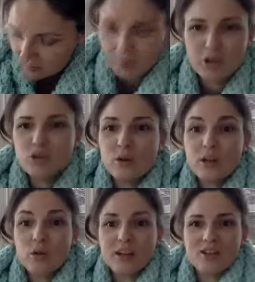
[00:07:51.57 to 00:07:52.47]
I'm just doing
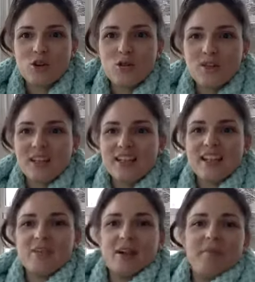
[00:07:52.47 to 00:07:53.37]
it quick, so hopefully I did
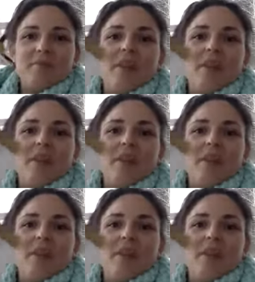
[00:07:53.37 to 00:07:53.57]
that right.